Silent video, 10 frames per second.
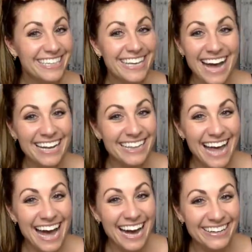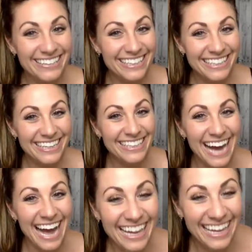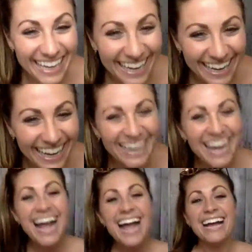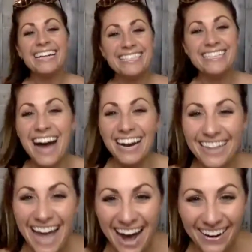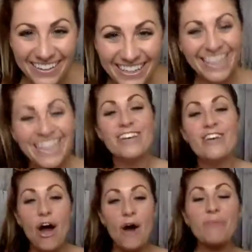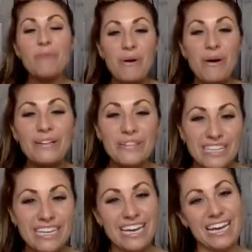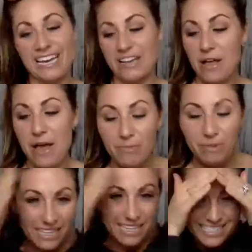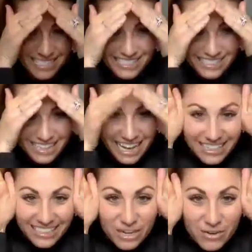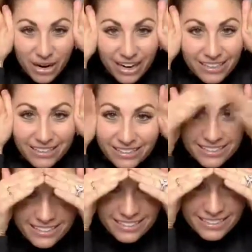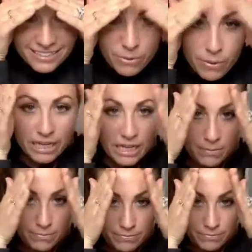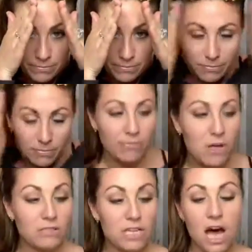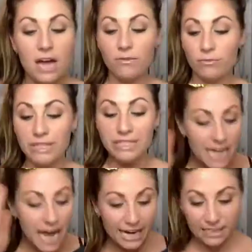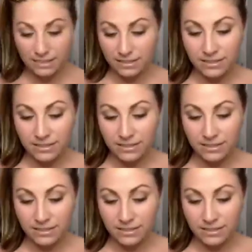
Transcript: Not allowed. Okay. It's not allowed. No more looking because that doesn't work. We want to keep those on real tight.